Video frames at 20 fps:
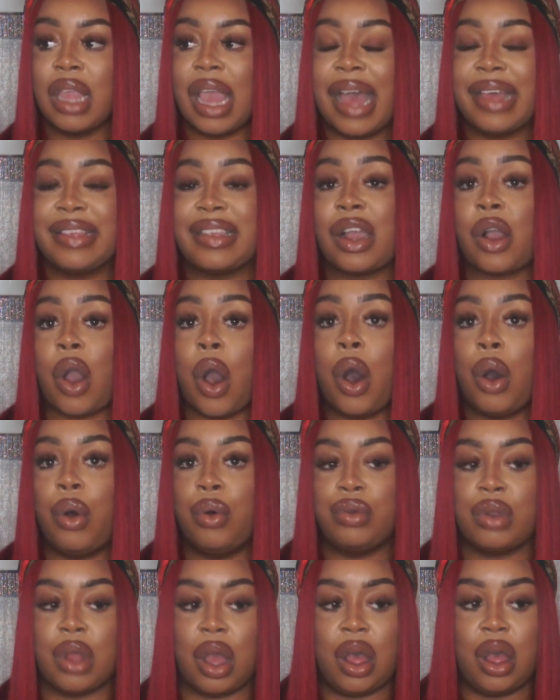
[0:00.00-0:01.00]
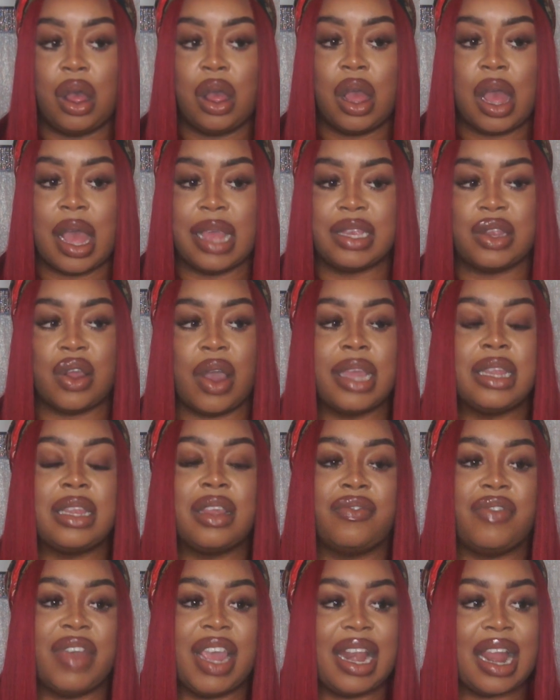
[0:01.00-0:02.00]
as I got older, I started
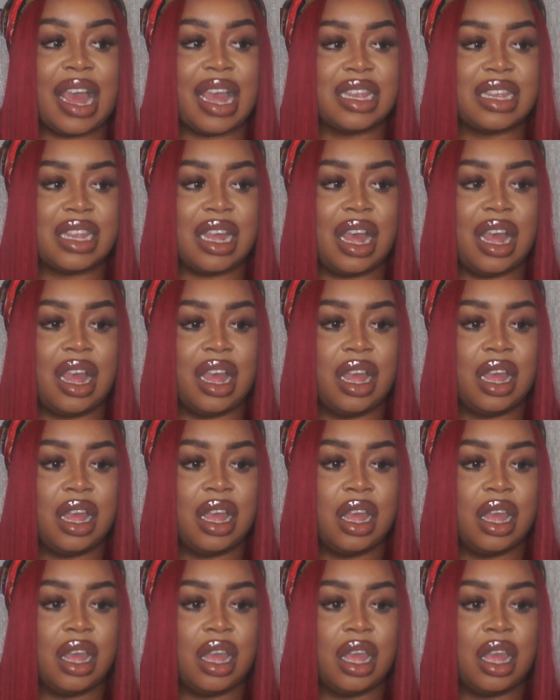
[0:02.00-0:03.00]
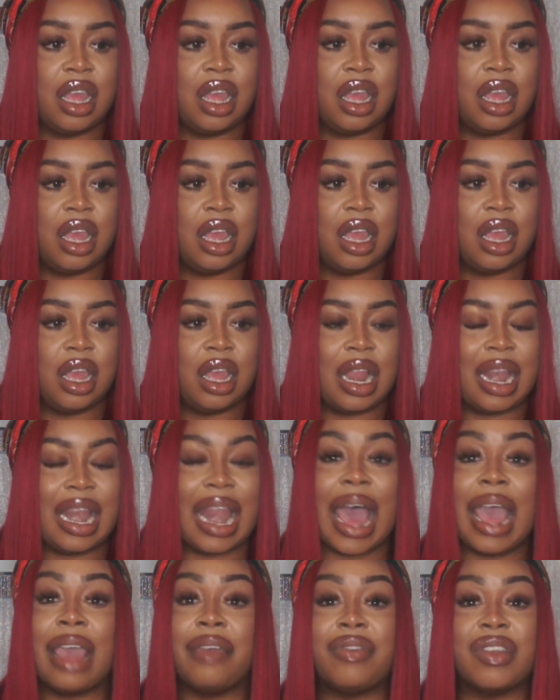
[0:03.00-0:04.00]
to realise that
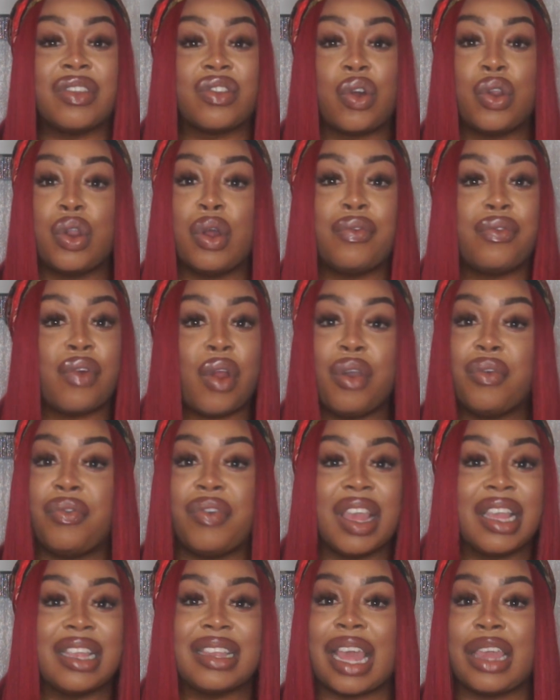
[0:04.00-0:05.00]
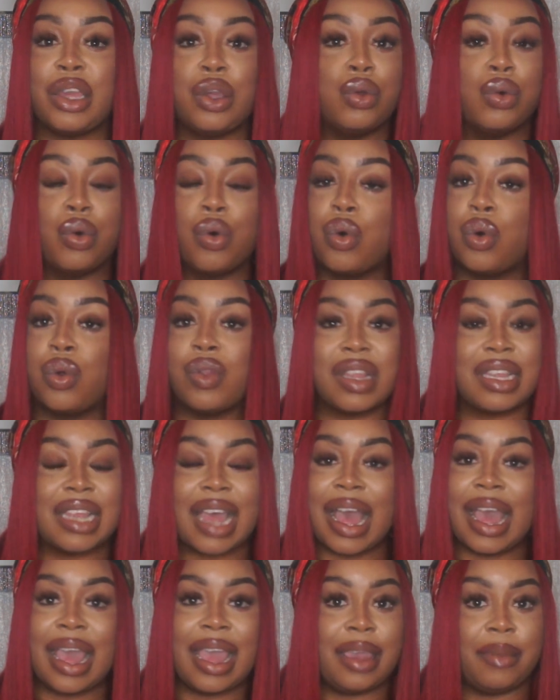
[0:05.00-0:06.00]
life is going to throw things at you all the
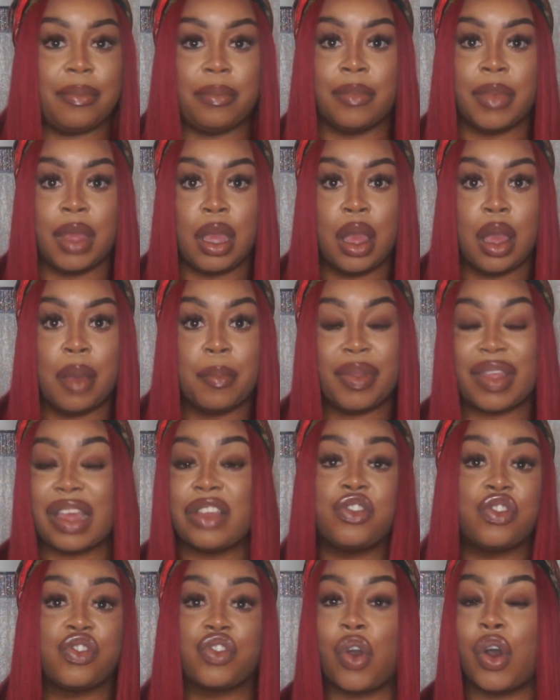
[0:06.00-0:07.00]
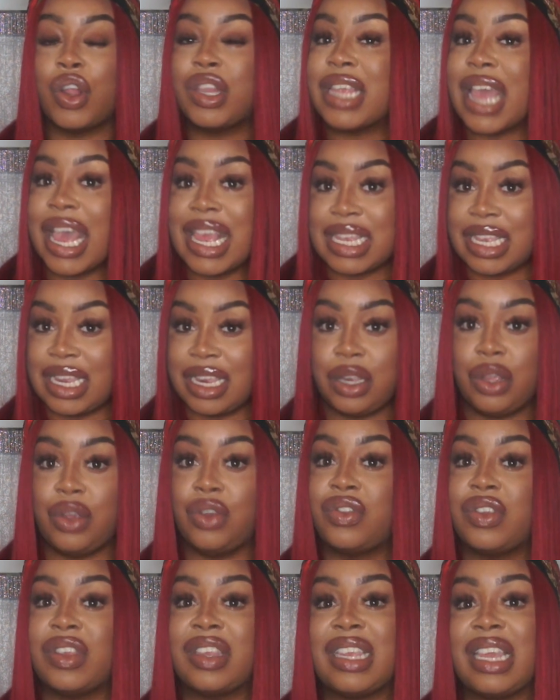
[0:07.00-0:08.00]
time. But that's just God testing you
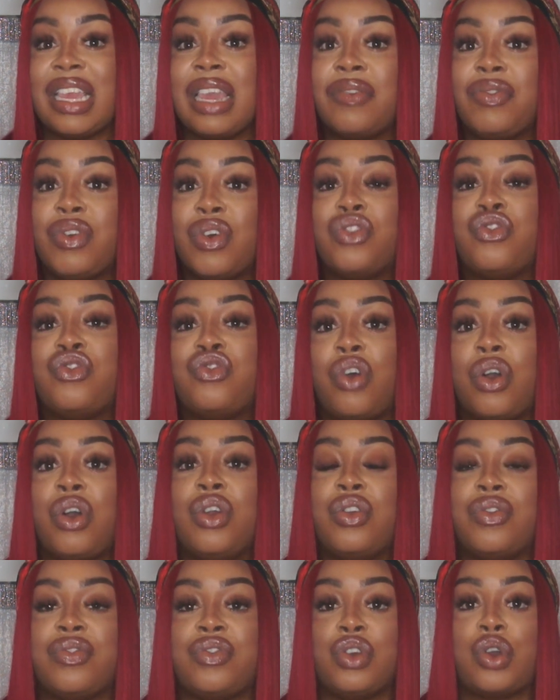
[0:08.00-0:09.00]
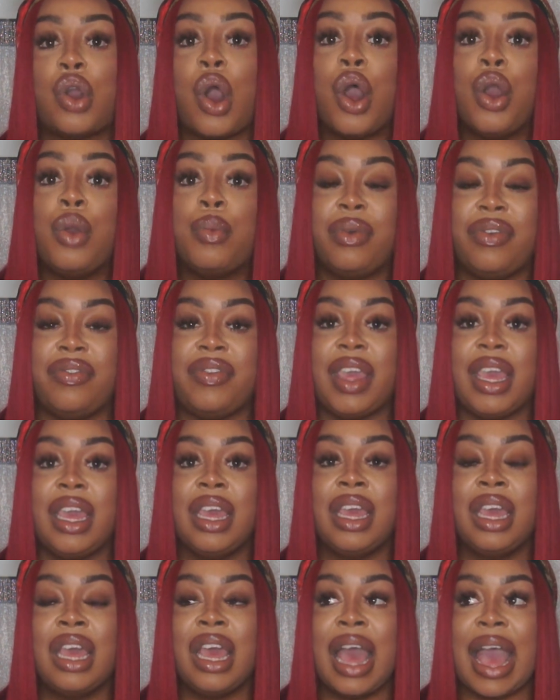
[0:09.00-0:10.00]
to see if you're strong enough to cope with
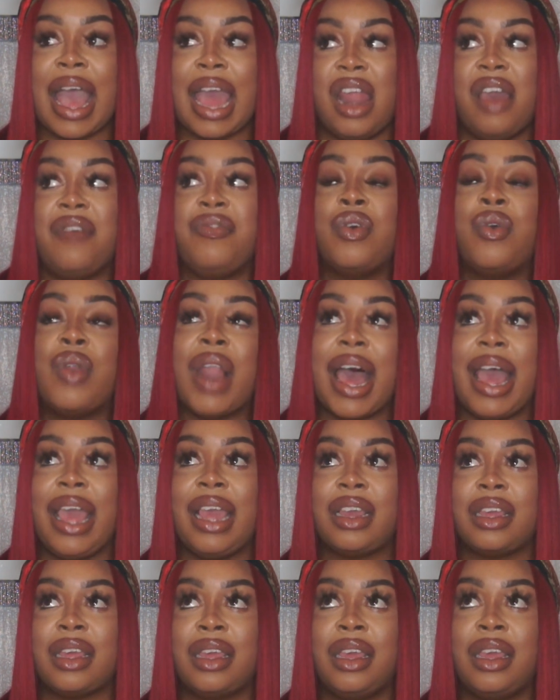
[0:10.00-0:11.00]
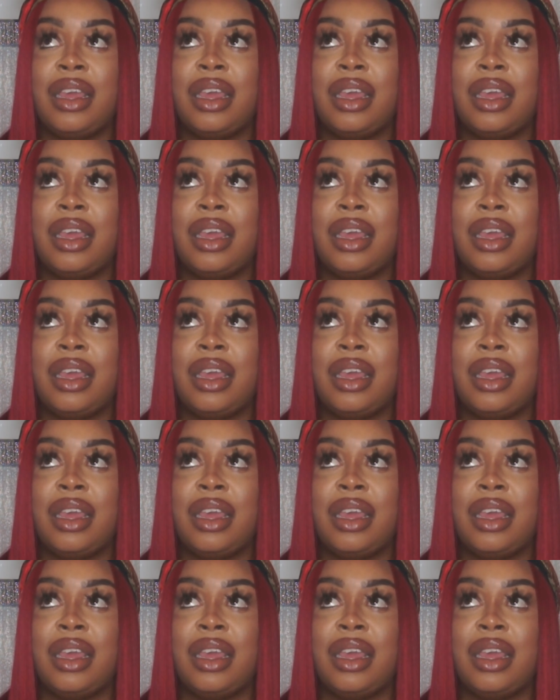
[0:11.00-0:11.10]
it. And I feel like